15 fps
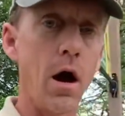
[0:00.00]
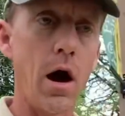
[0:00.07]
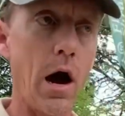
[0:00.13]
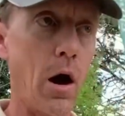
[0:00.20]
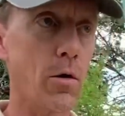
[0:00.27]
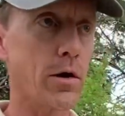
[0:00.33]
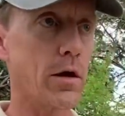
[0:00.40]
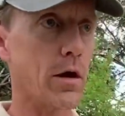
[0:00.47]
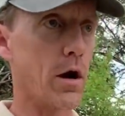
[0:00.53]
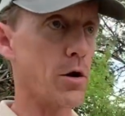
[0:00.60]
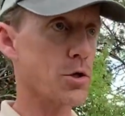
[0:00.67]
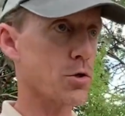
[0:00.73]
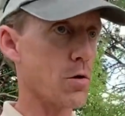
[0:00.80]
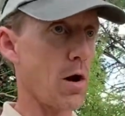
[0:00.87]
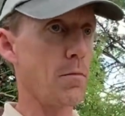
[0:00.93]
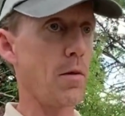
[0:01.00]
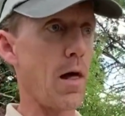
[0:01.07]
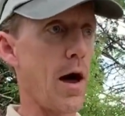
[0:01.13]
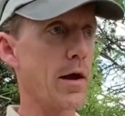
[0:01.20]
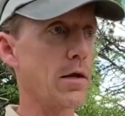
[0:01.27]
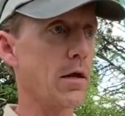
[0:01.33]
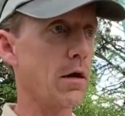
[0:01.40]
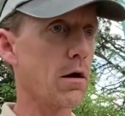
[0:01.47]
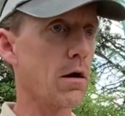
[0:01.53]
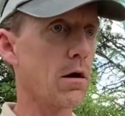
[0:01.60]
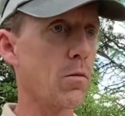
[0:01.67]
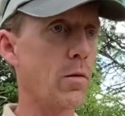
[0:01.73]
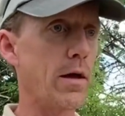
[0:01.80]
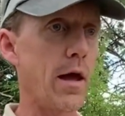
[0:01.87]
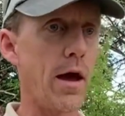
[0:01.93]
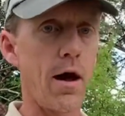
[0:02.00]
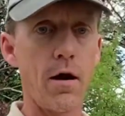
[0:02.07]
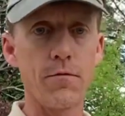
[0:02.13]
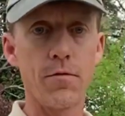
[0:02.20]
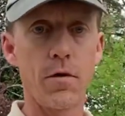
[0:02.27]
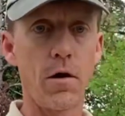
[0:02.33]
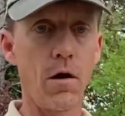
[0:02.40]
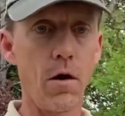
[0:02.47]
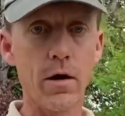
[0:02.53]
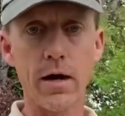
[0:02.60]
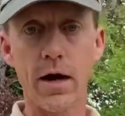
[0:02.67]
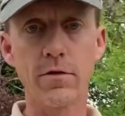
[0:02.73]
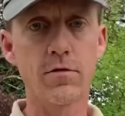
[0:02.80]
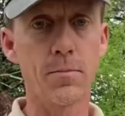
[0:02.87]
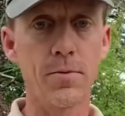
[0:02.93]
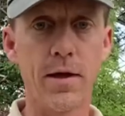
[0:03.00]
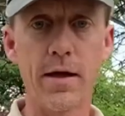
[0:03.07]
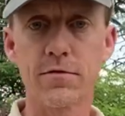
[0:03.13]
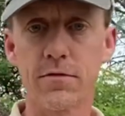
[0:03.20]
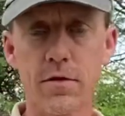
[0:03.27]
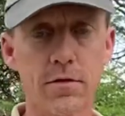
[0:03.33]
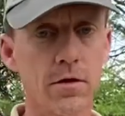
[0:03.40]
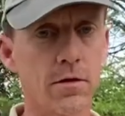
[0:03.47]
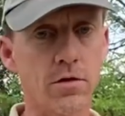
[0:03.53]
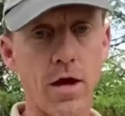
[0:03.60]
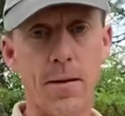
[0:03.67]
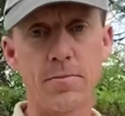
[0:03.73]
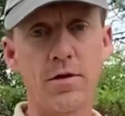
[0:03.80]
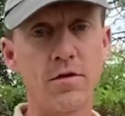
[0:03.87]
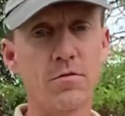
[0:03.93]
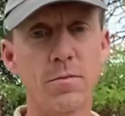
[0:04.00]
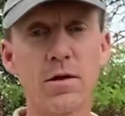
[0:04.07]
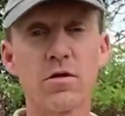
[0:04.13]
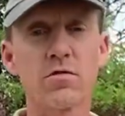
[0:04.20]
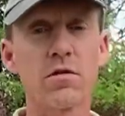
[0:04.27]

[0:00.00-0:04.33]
Out in our shrub lot here, we have all kinds of plants that the Japanese beetles